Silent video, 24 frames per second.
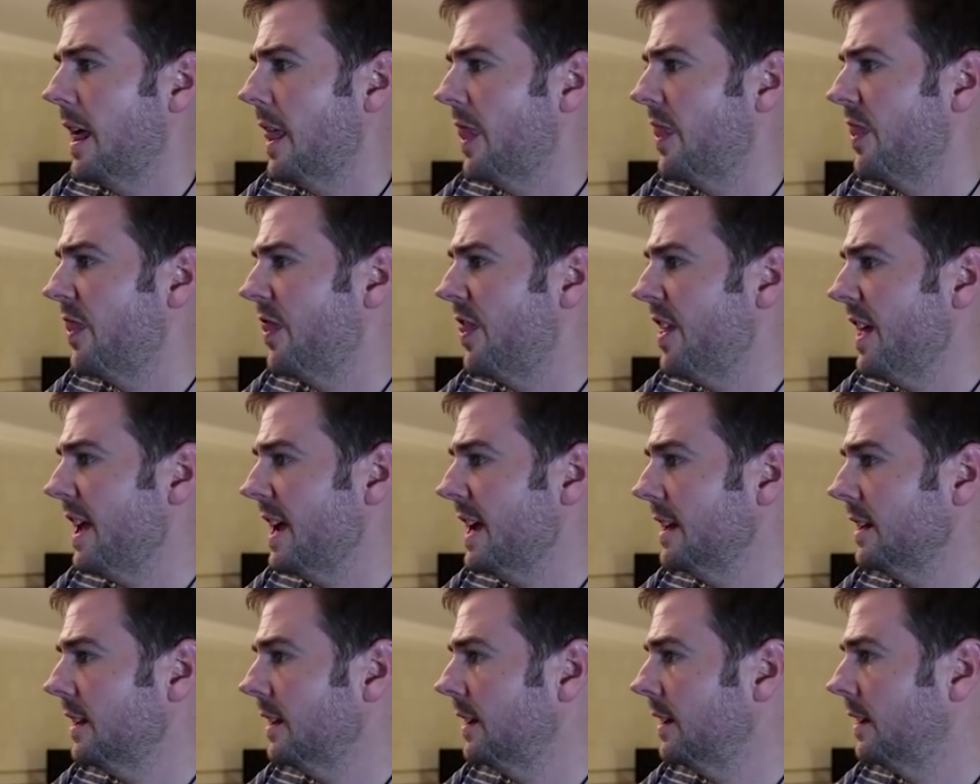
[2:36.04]
And
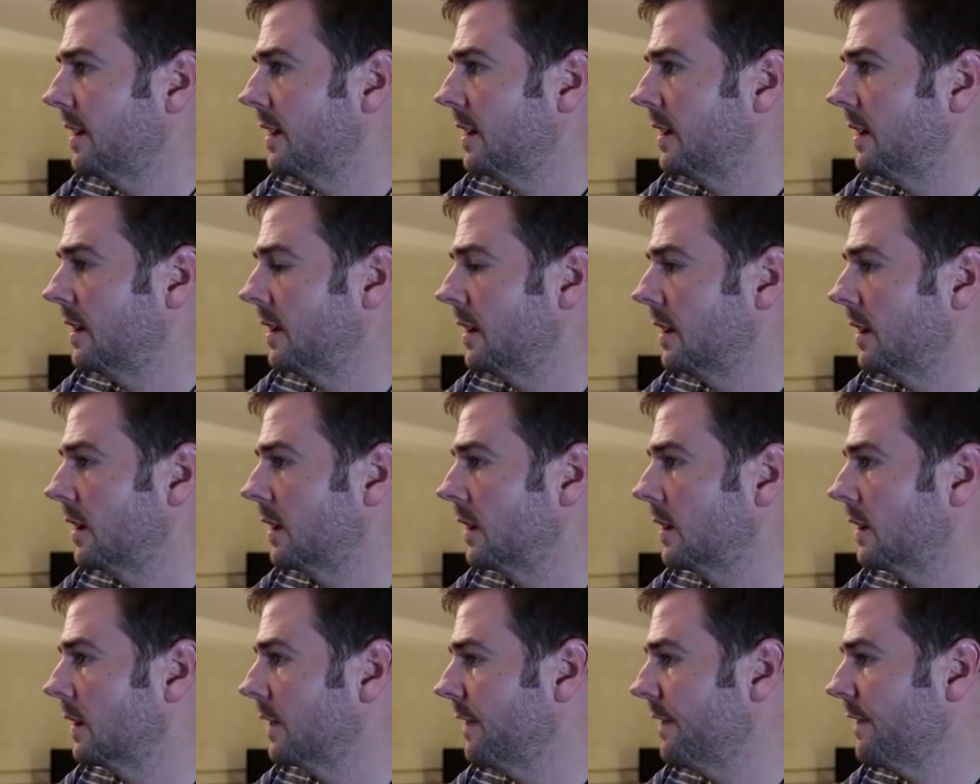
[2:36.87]
then
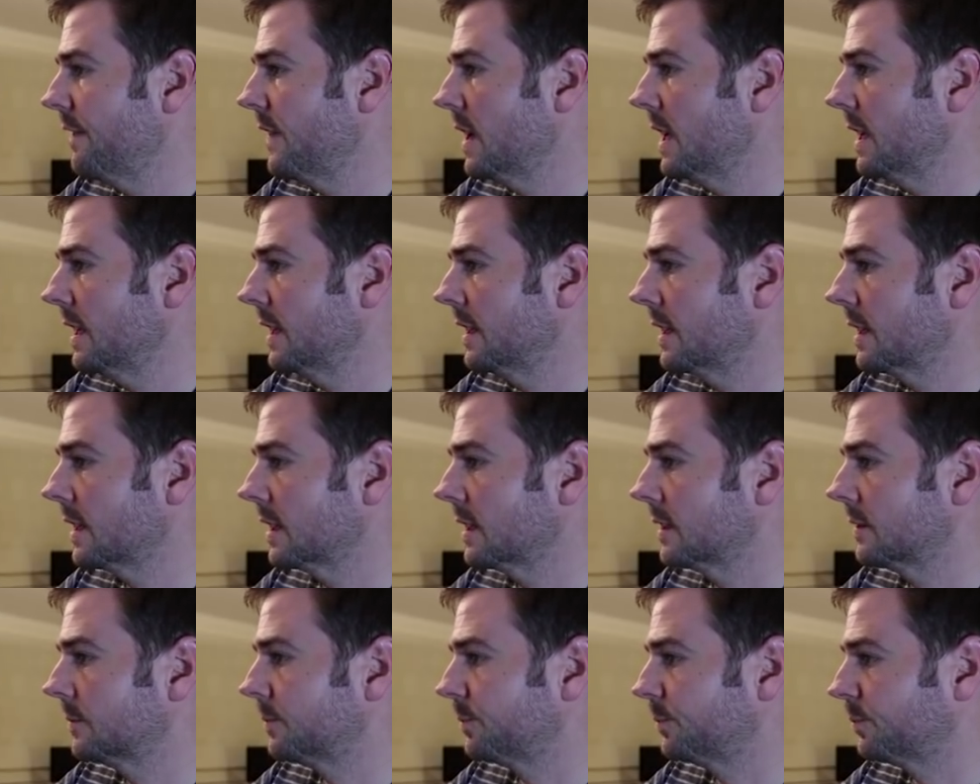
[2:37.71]
I think
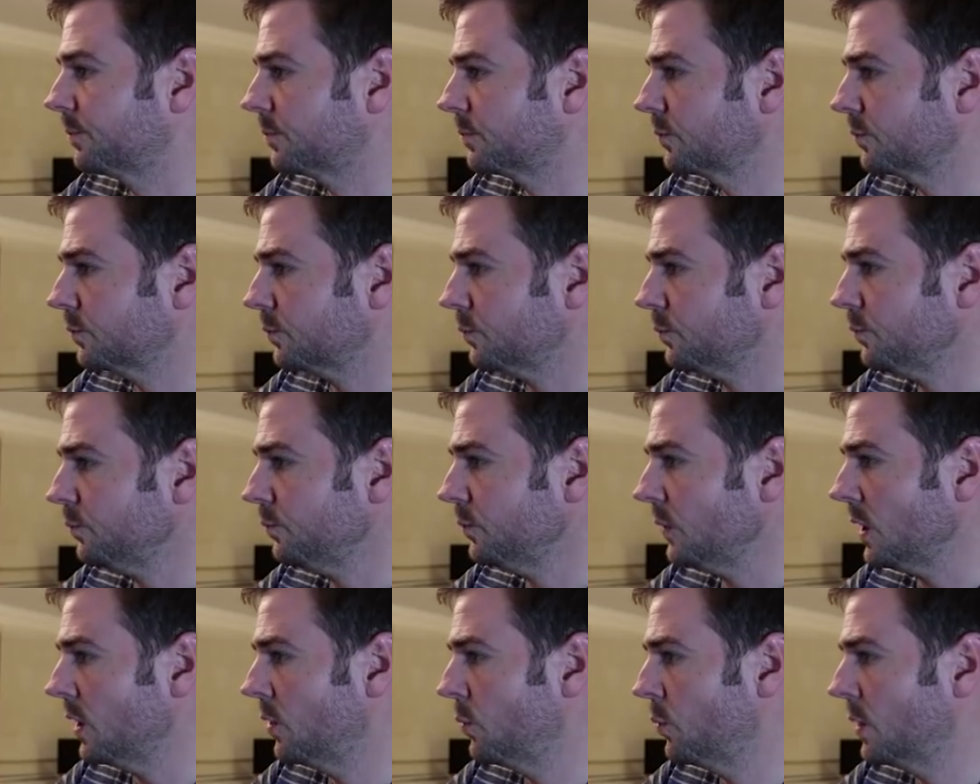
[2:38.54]

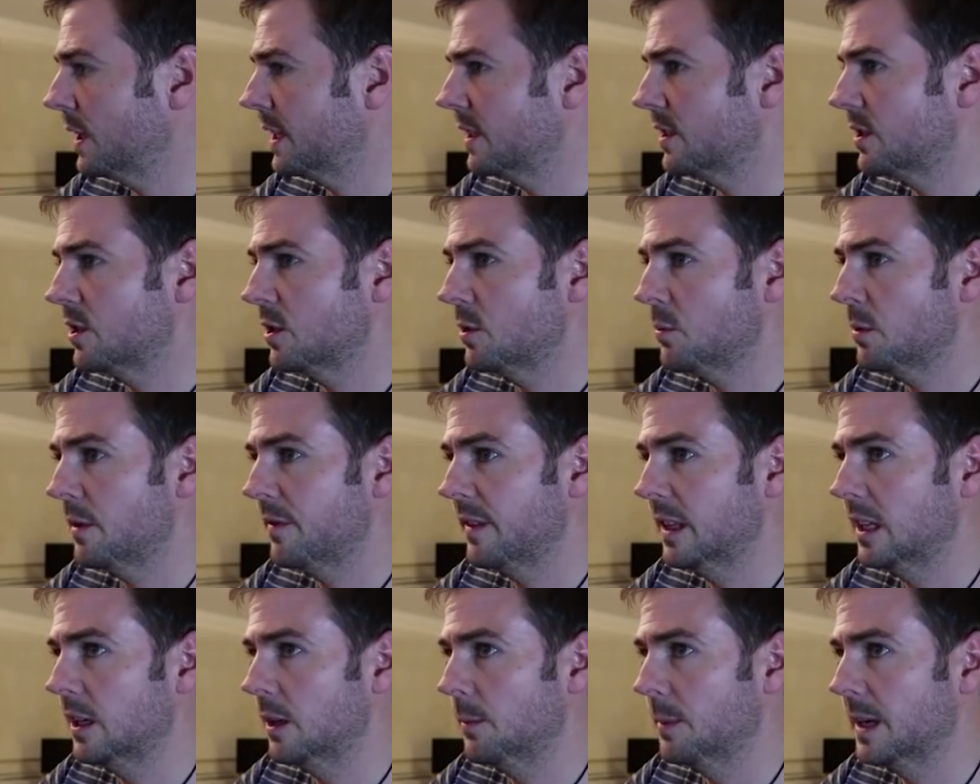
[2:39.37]
we could do
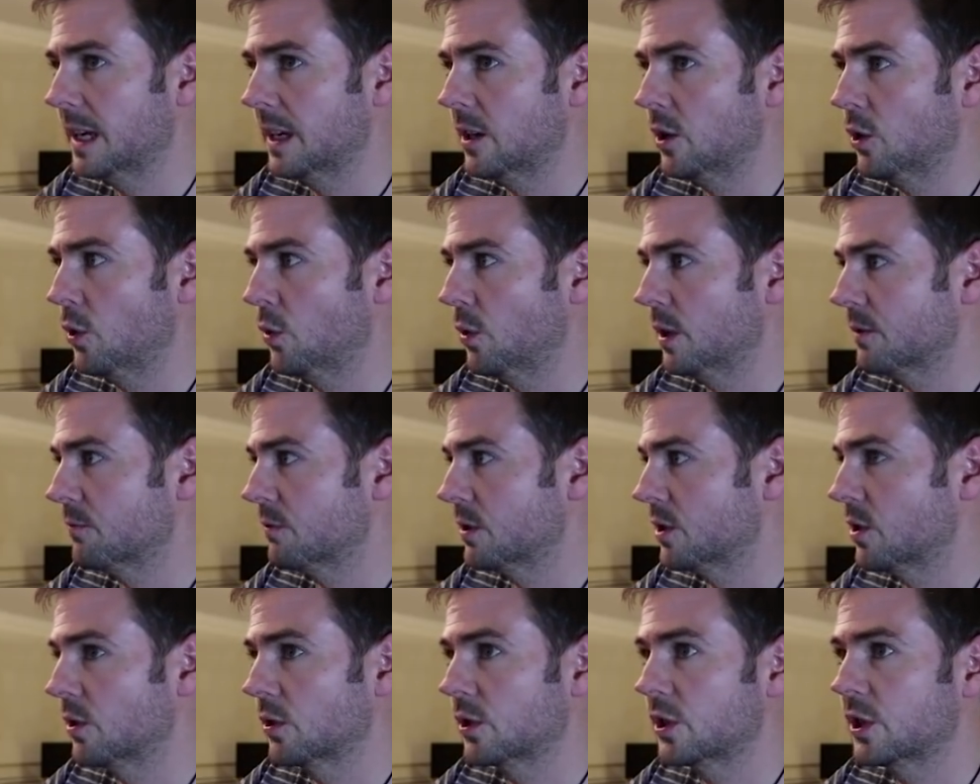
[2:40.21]
with a little bit of noise
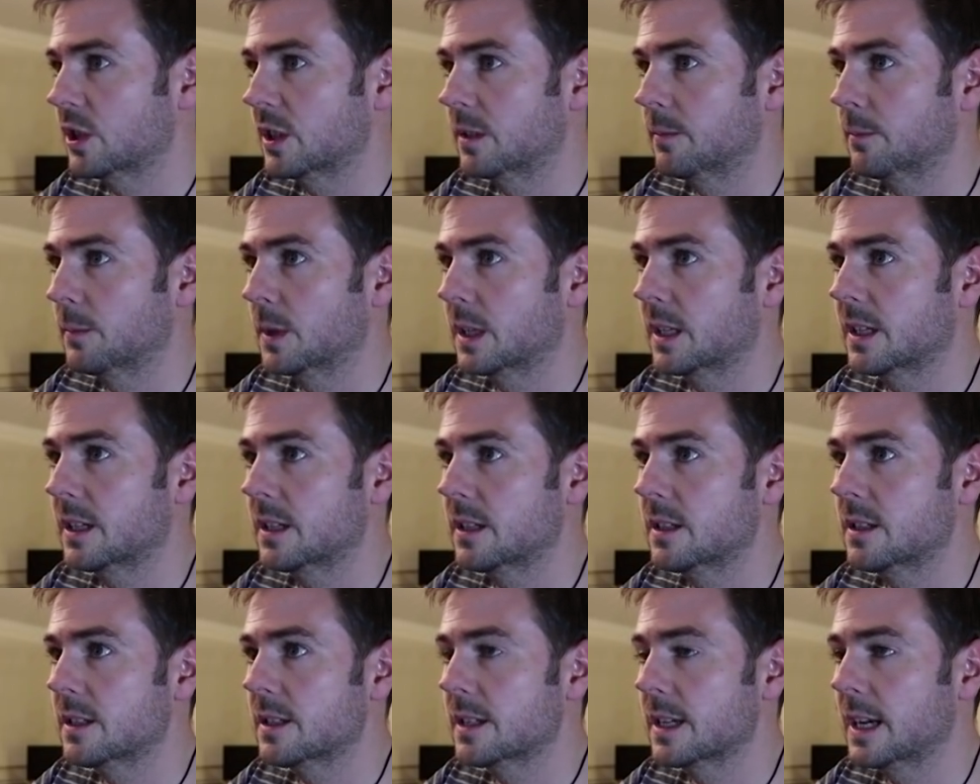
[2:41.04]
reduction,
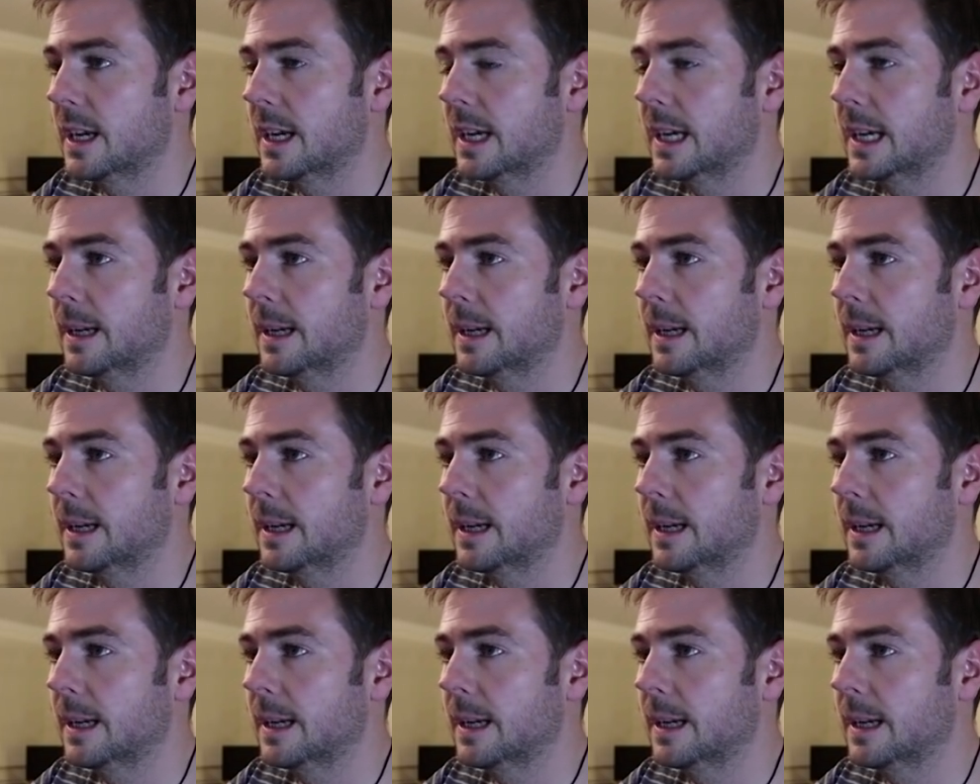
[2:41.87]
because